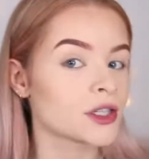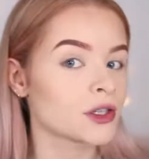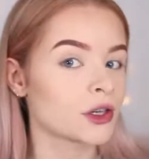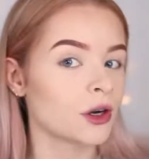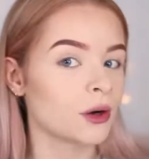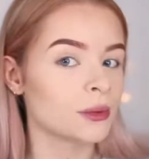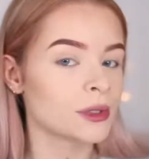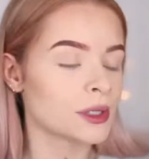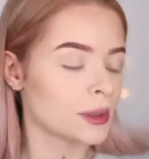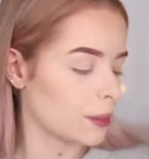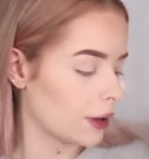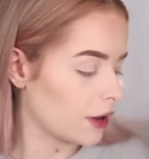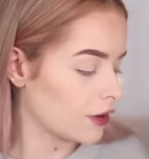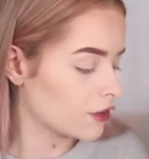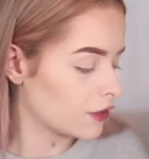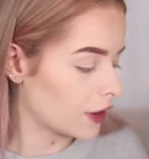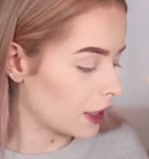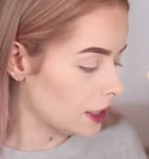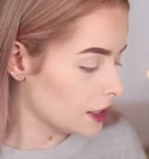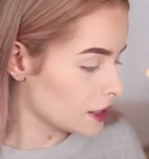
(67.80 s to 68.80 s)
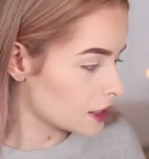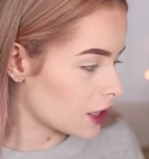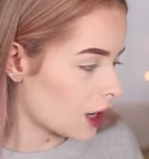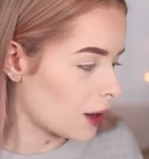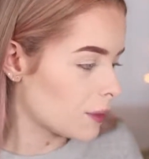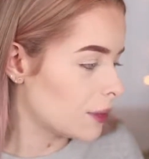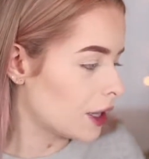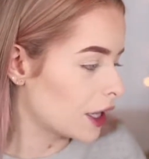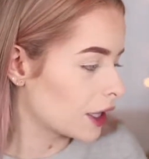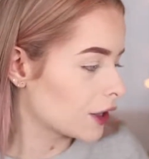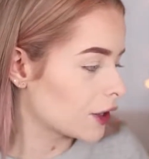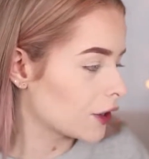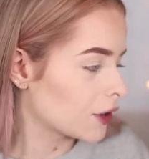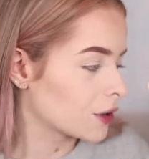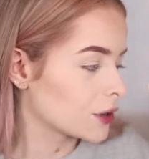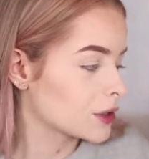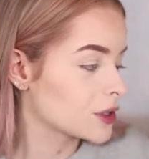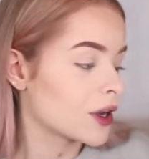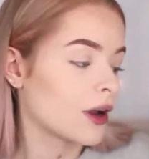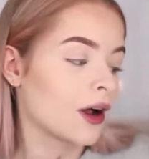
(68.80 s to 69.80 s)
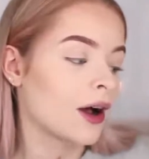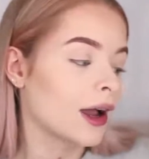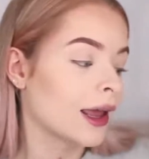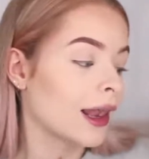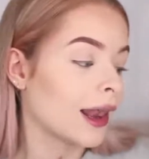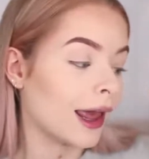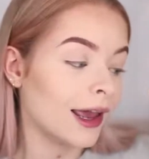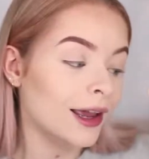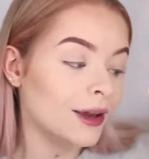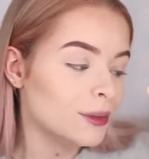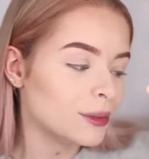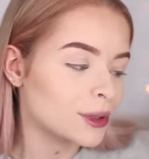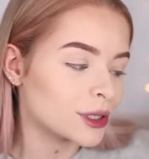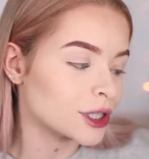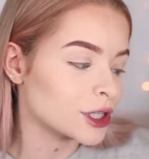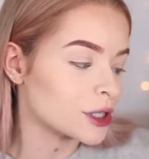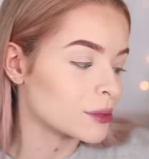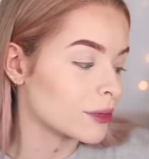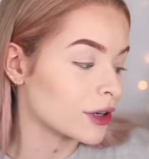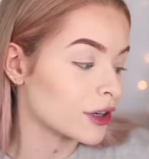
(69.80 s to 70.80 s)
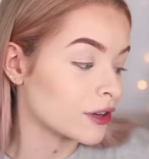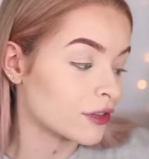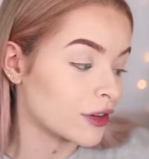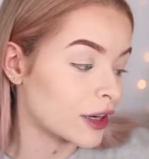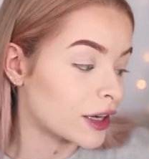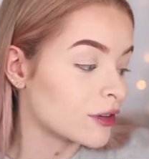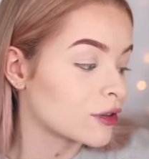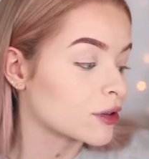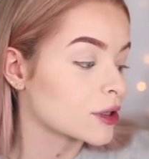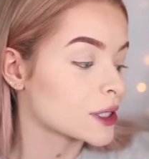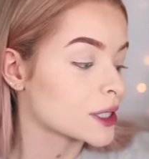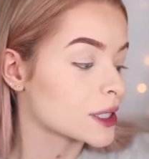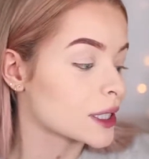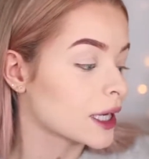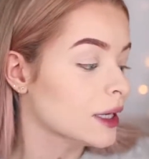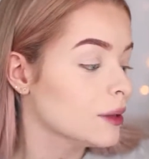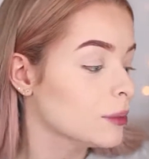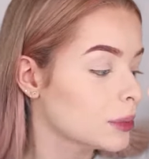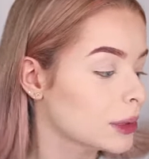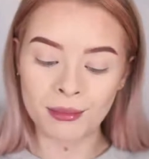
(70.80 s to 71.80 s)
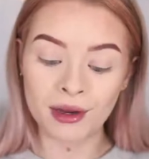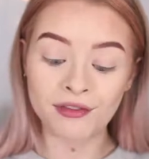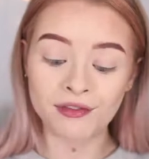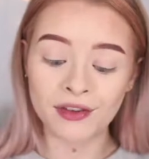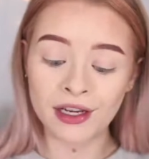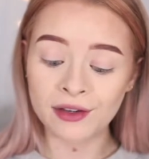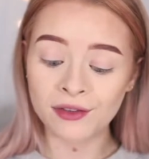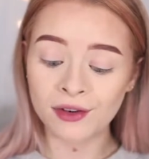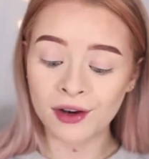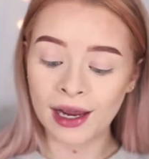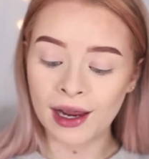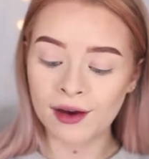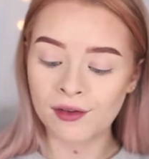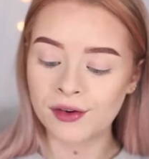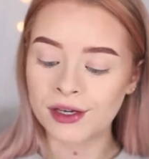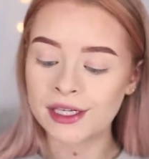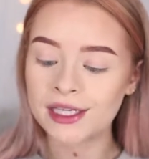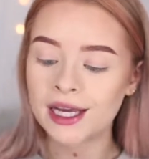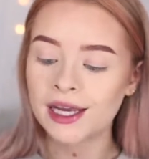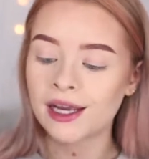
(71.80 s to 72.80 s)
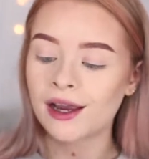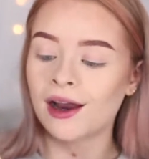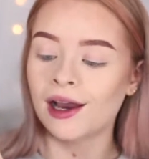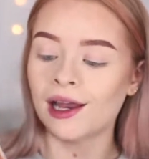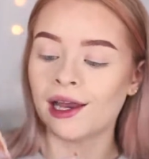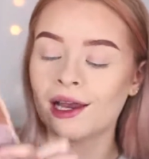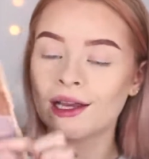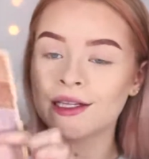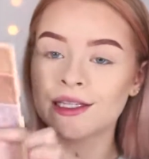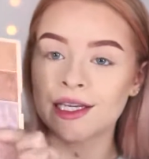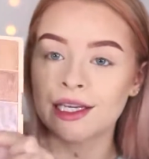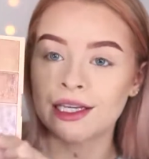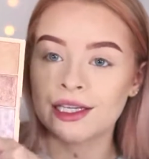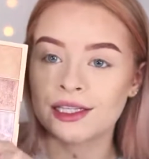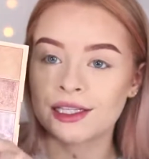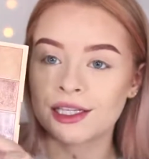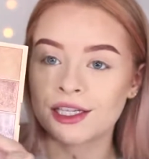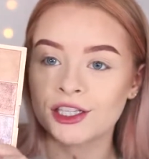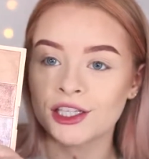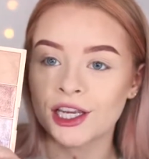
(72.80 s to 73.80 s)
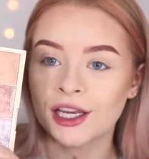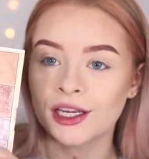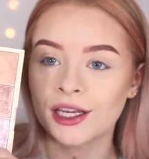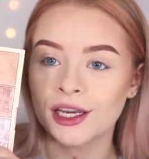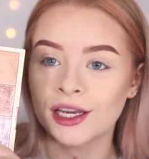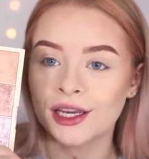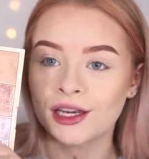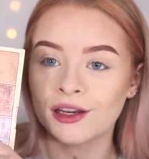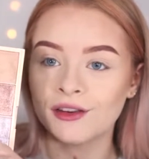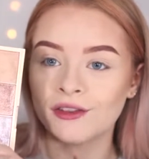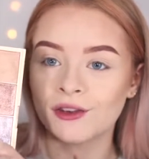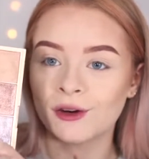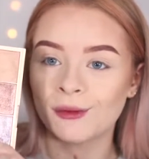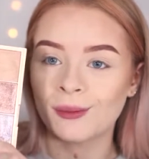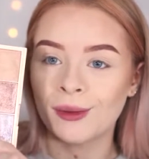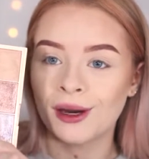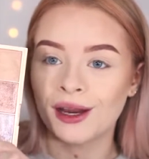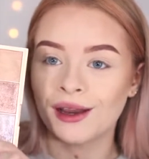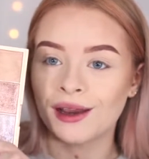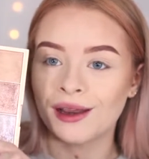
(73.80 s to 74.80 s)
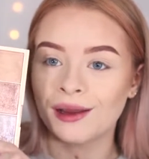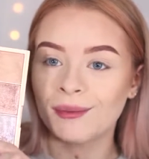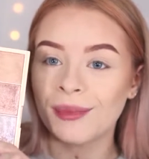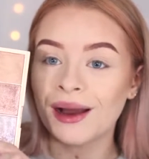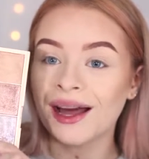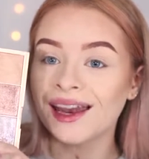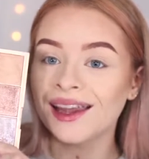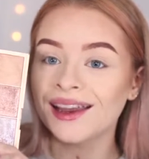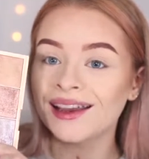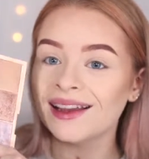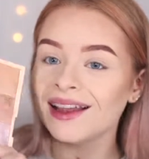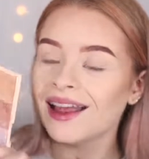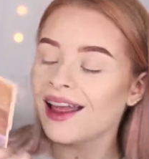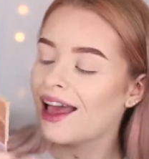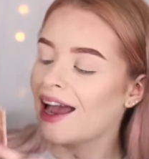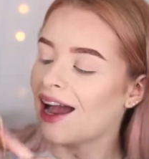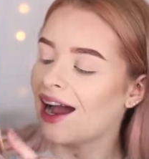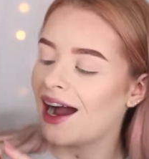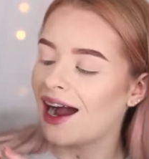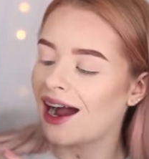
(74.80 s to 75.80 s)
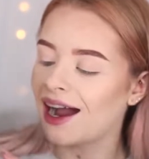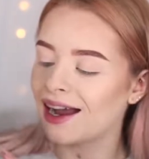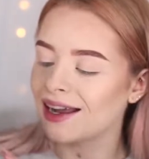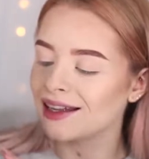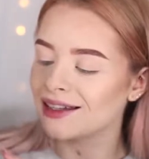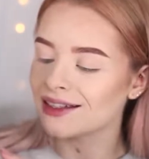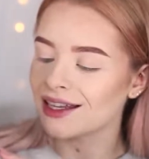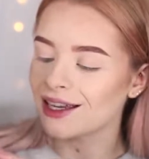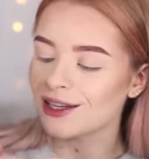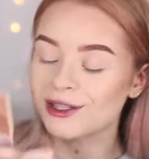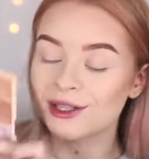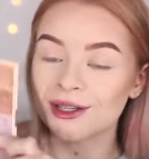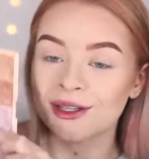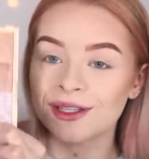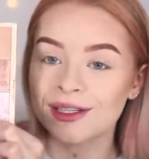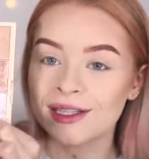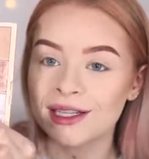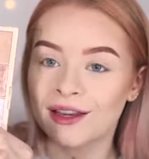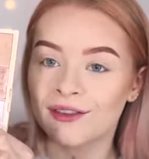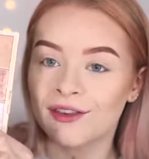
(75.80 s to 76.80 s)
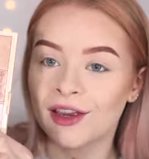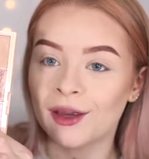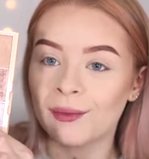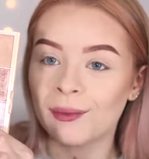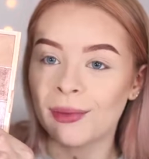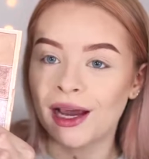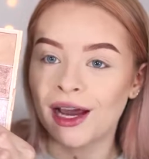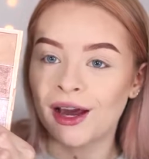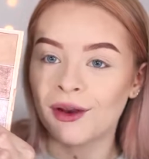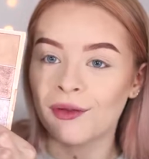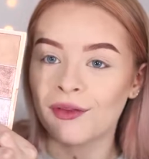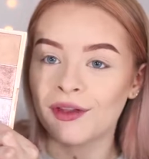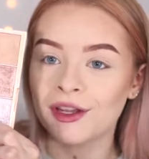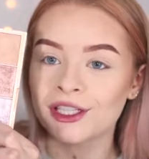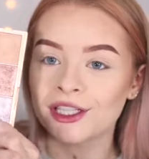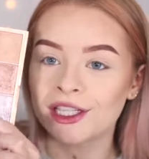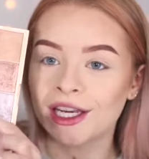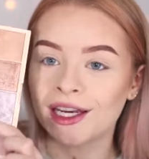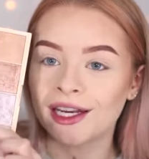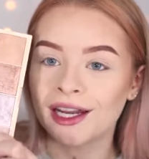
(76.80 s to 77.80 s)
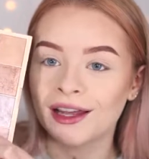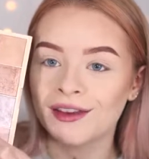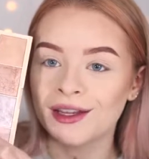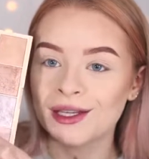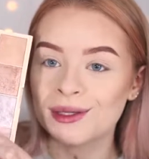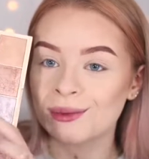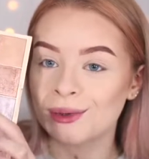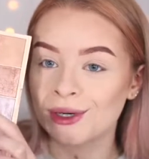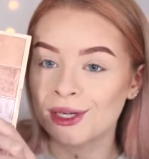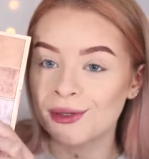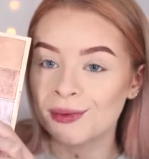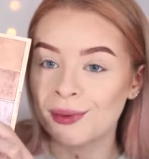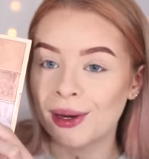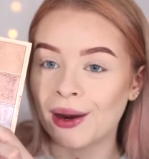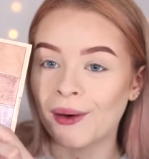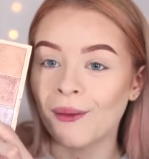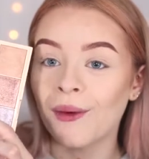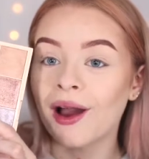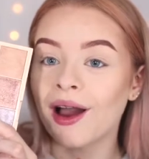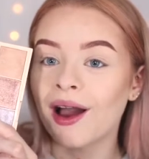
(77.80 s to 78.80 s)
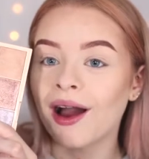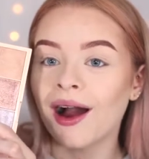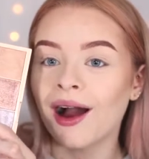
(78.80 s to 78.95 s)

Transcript: sculpted my face, I'm then going to highlight, which is my favourite step. My favourite everyday highlighter is this shade here from my palette, and as you can see I've hit pan on this shade and this one as well.